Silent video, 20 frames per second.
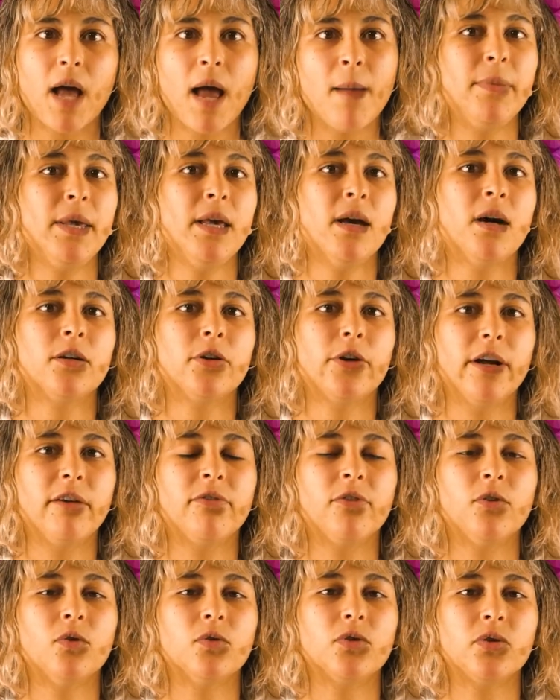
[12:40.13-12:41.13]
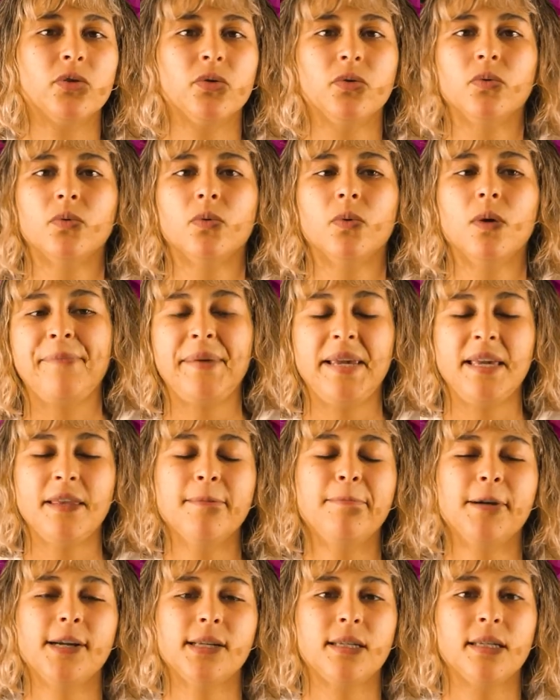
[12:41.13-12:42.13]
I'm beyond grateful to be the
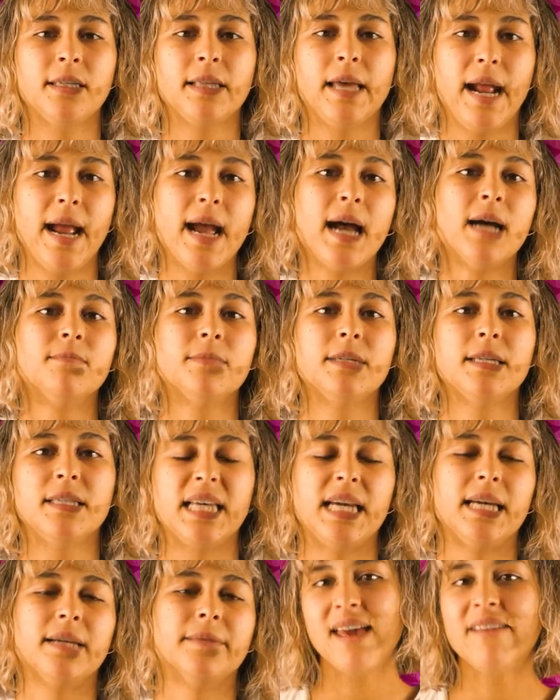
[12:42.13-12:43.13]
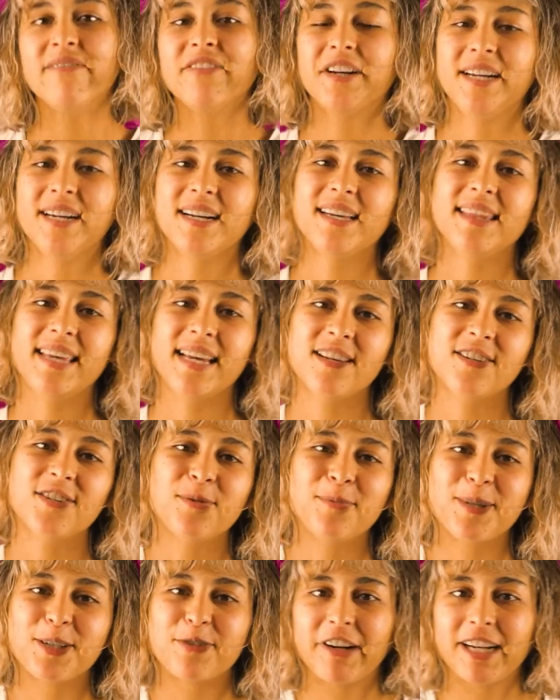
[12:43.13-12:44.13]
person that I am today. If you're here, thank you
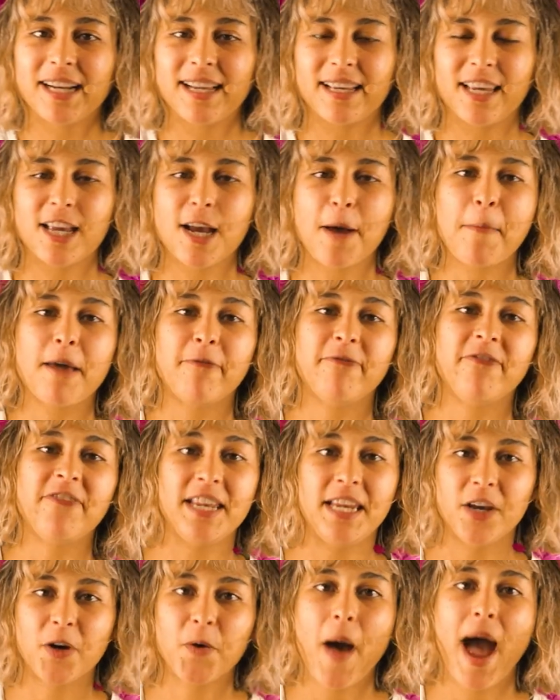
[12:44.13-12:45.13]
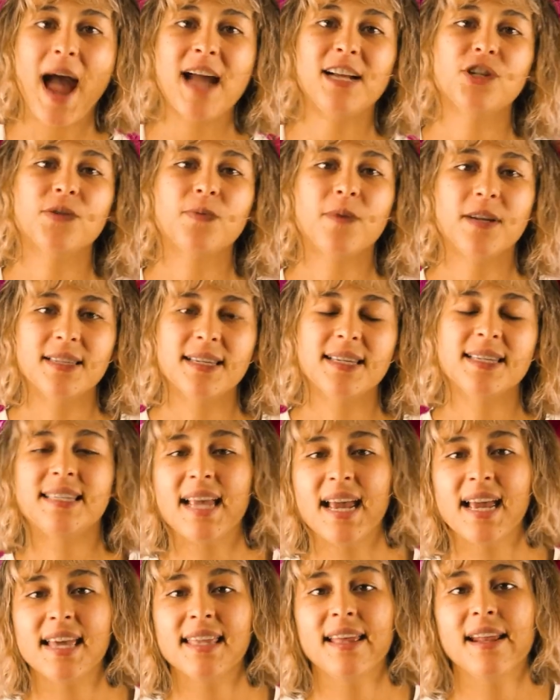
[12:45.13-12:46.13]
so much for clicking on my video. I just want to
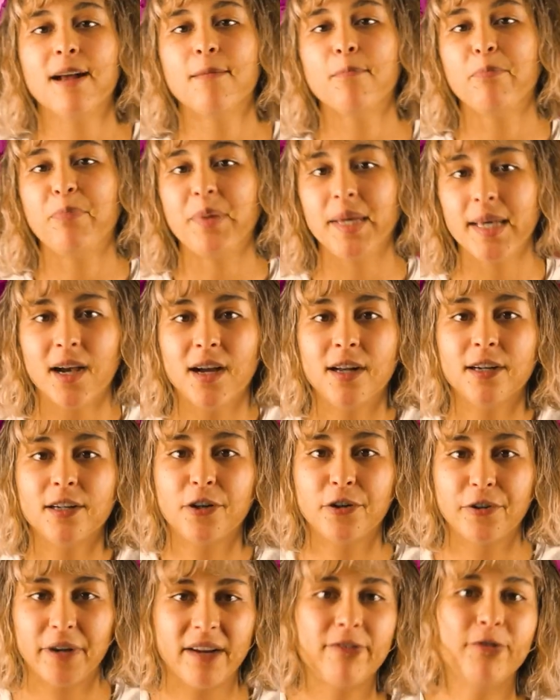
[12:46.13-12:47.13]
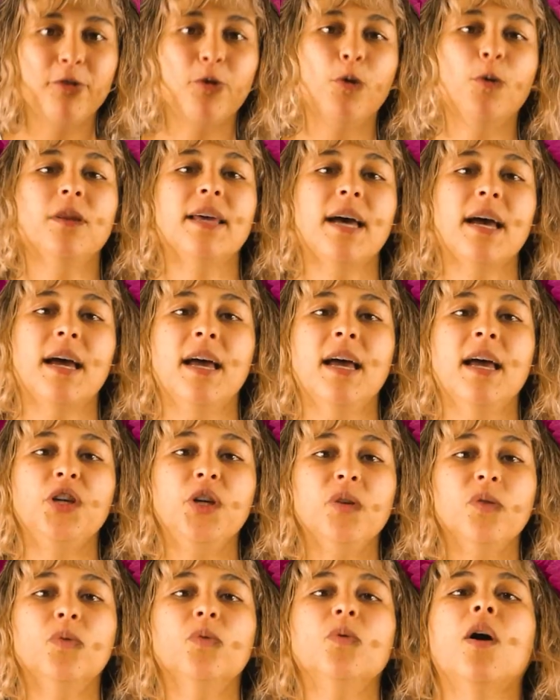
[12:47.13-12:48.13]
say that I'm beyond grateful that
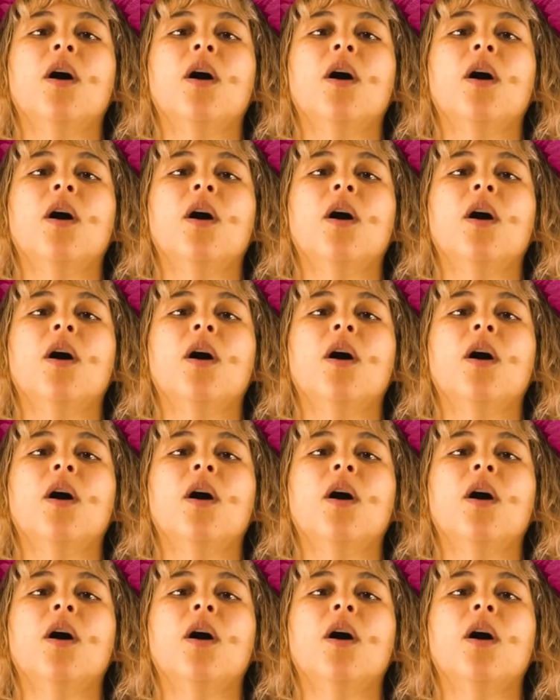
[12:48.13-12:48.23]
you